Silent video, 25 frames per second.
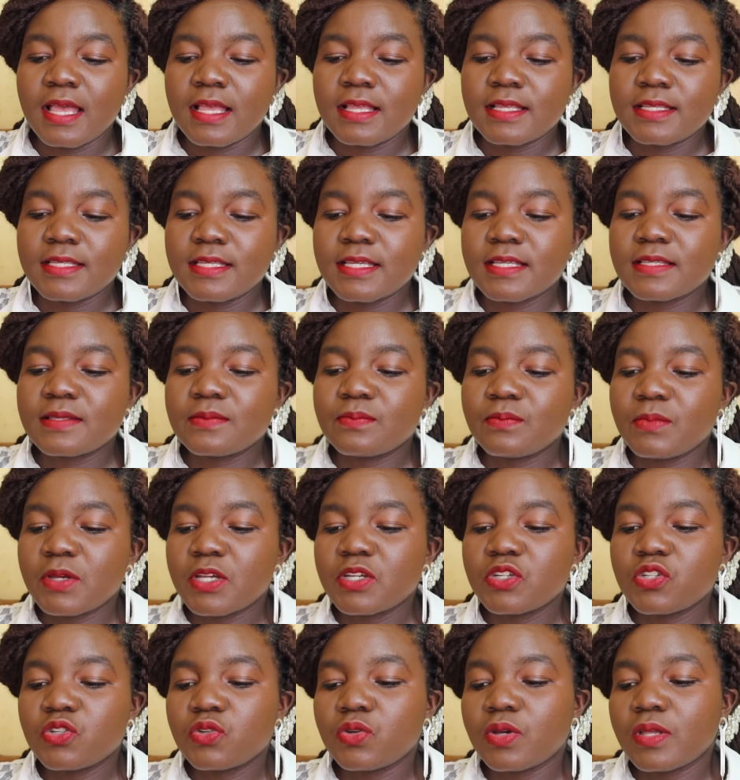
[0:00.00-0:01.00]
Just
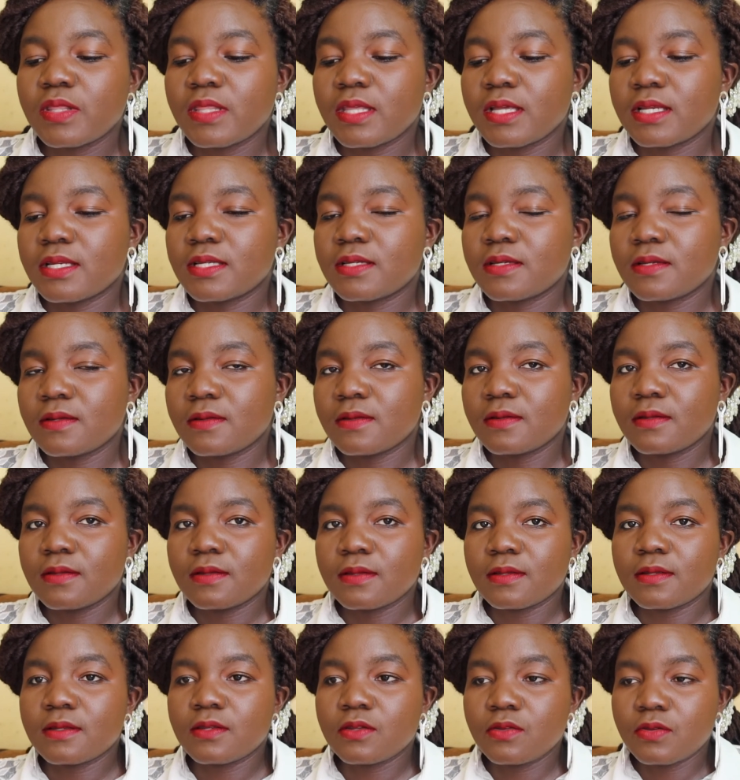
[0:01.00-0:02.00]
make sure that
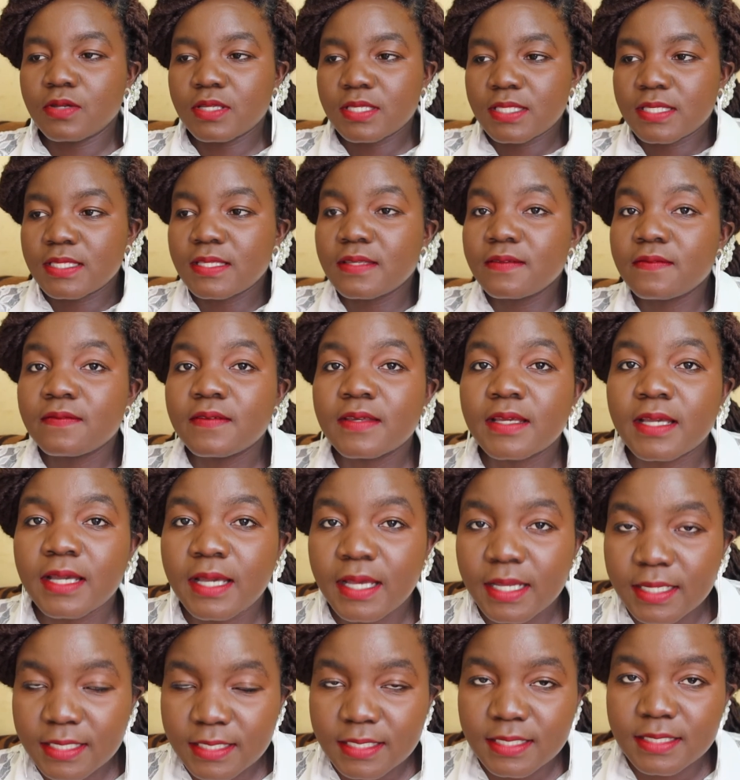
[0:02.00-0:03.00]
your CV
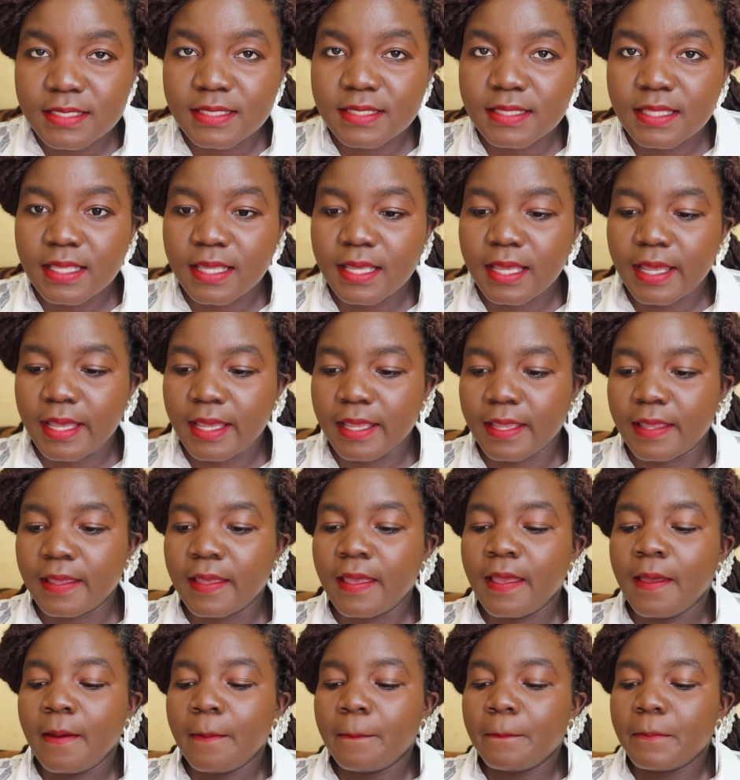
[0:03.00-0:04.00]
catches the eye.
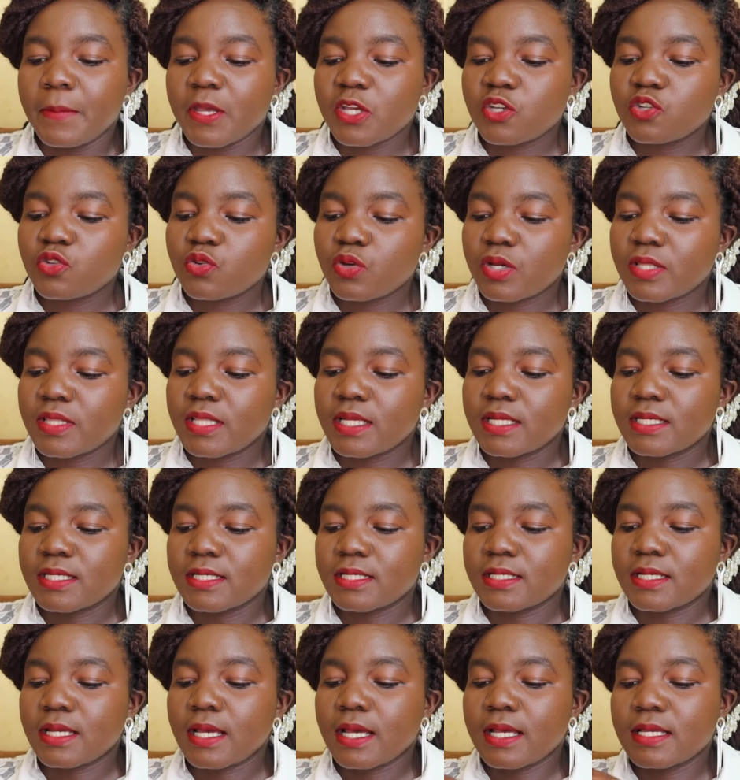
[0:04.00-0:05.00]
Make sure that
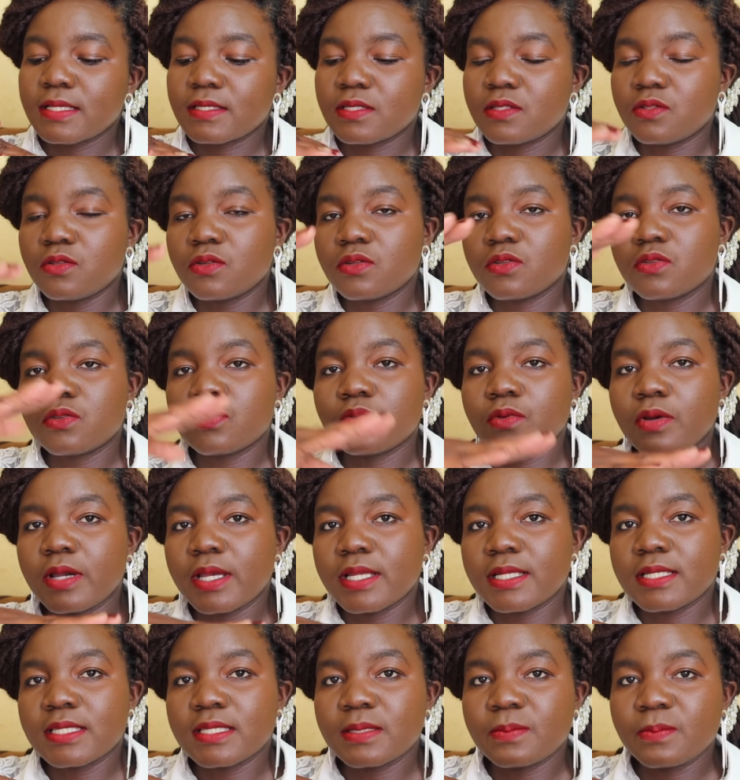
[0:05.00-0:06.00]
it has those
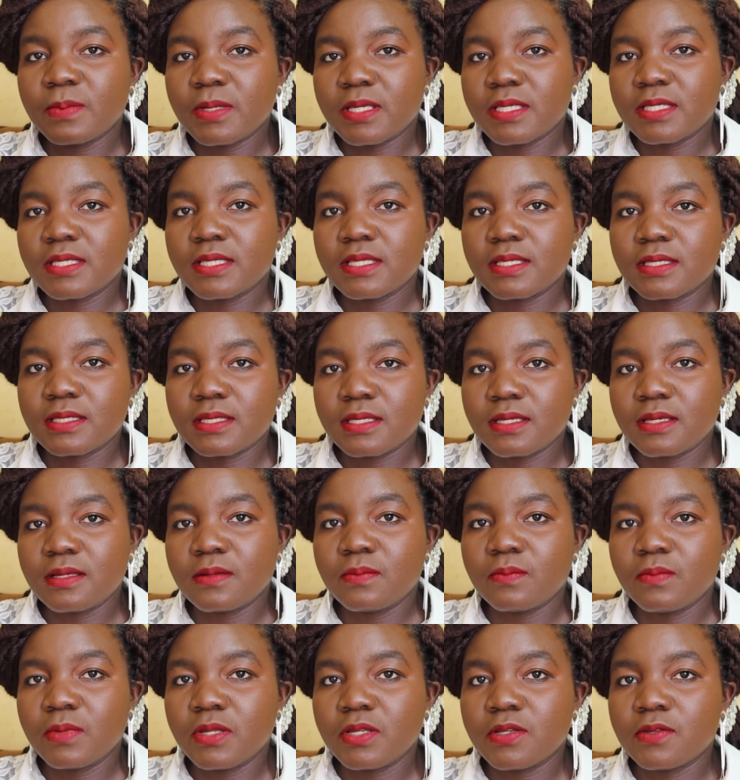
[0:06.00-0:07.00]
white spaces
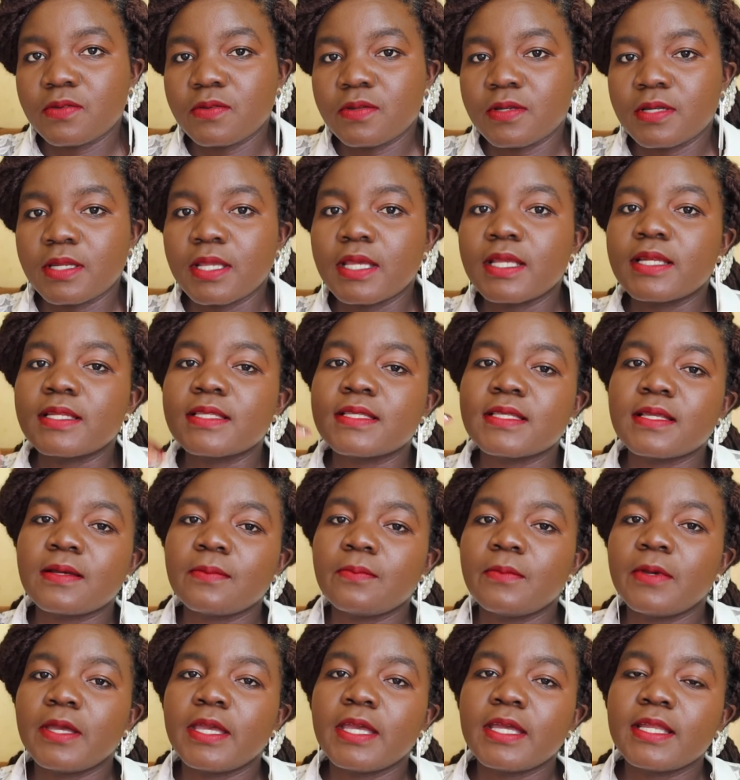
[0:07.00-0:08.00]
in between, and
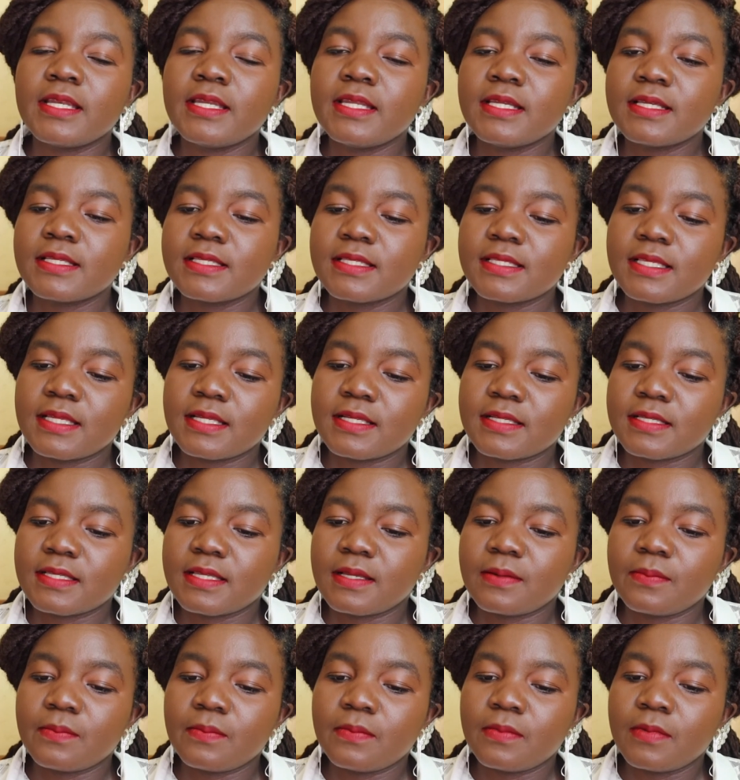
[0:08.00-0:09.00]
subheadings and
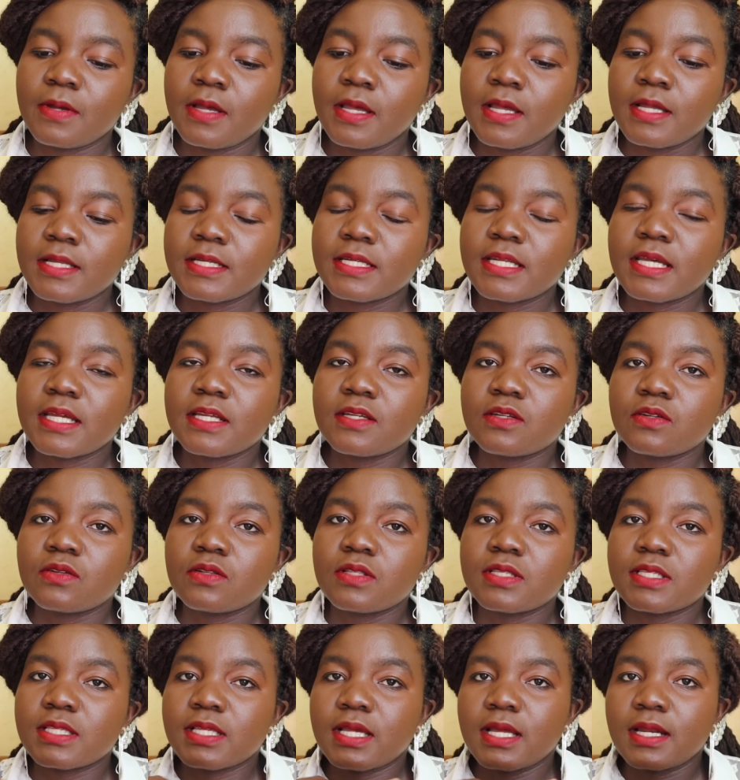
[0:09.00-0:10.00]

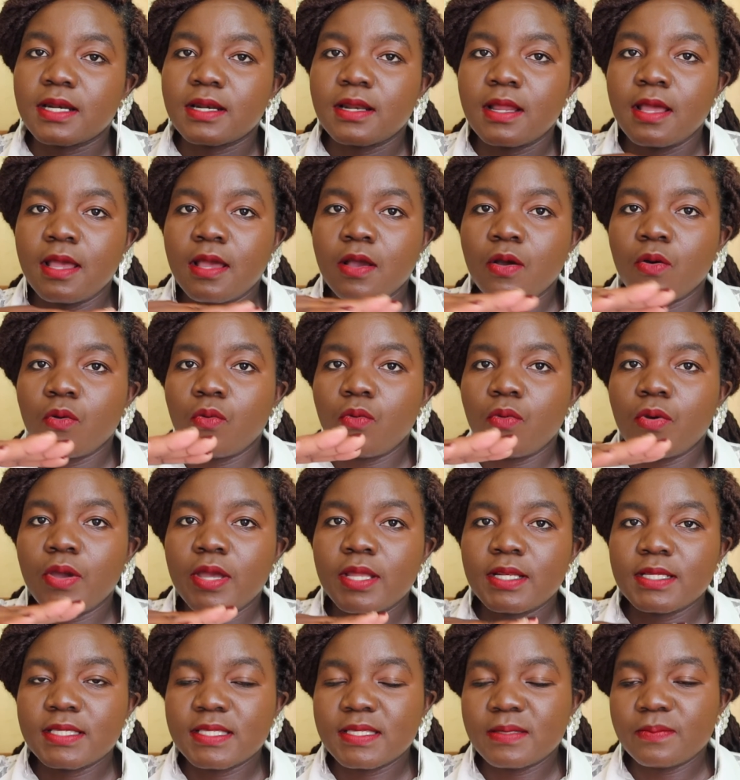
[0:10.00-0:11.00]
subtitles are
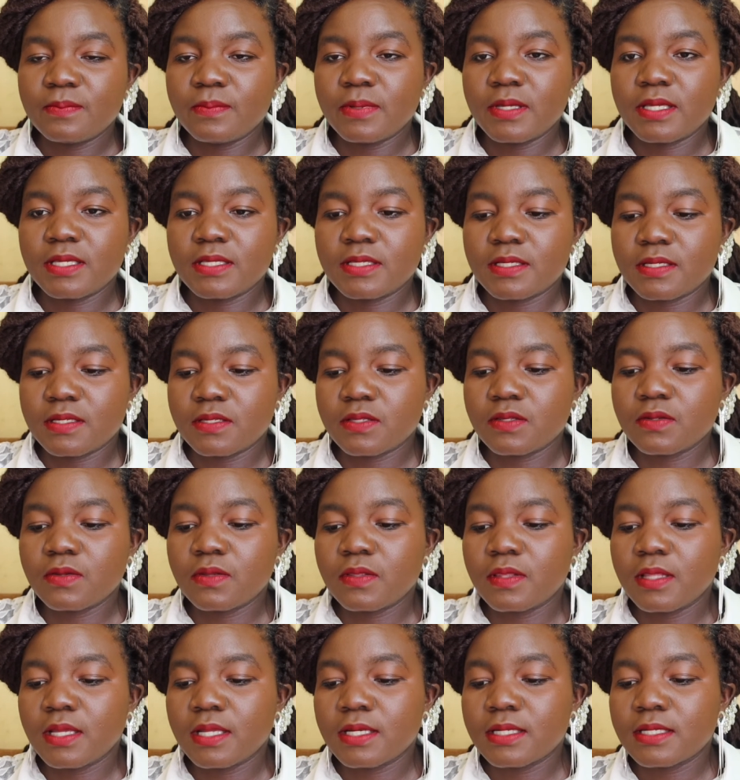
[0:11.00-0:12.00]
well spaced so
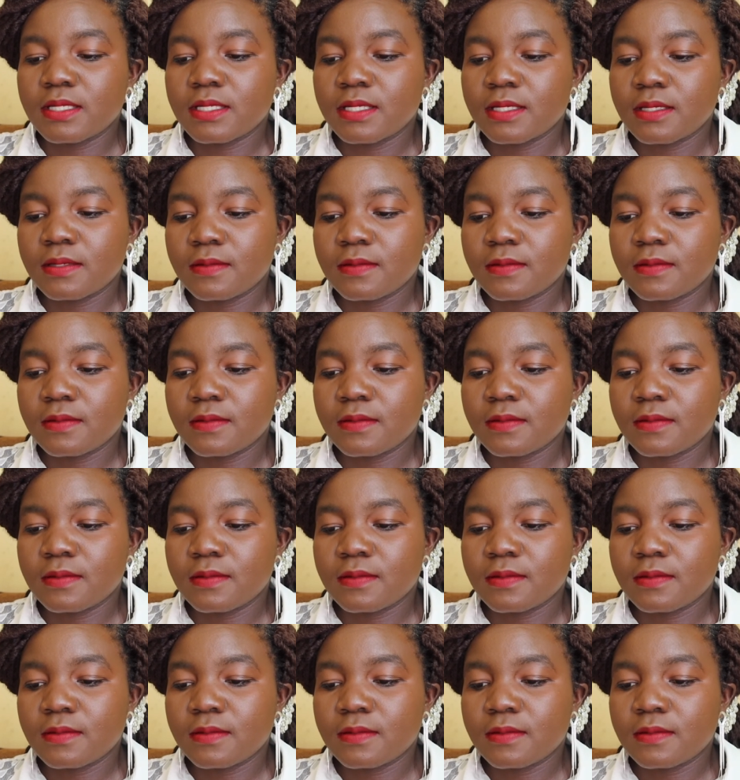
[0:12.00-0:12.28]
that